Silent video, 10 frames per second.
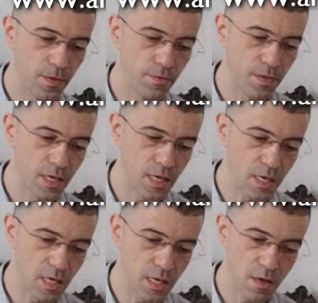
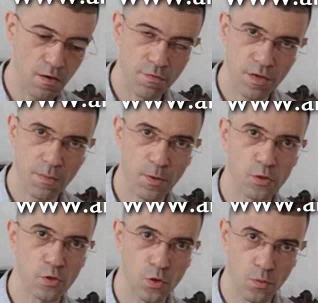the
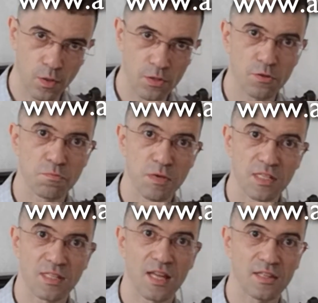3.0, which
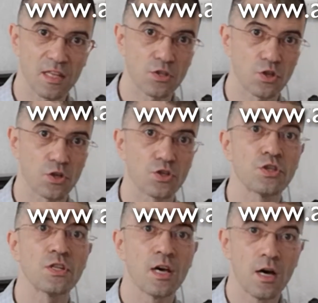means that destruction
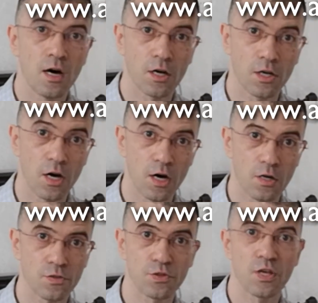
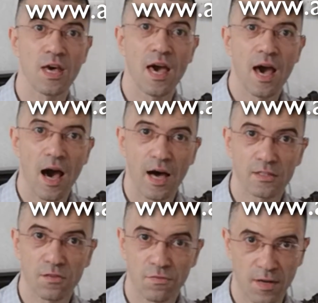occurs at
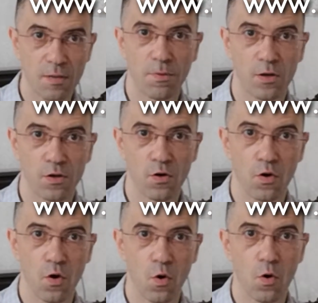
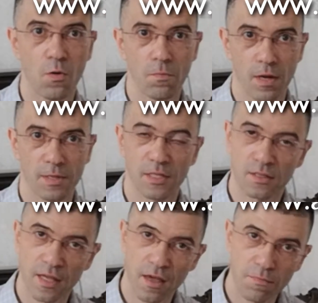3.0 millimeter in
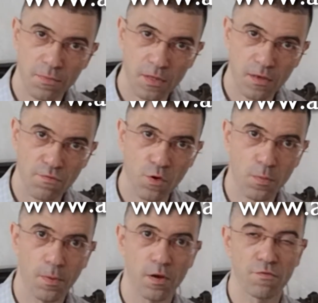depth,
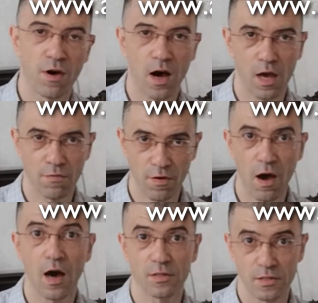4.5
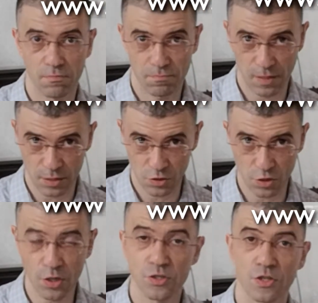at the
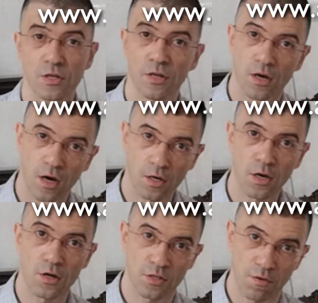destruction occurs at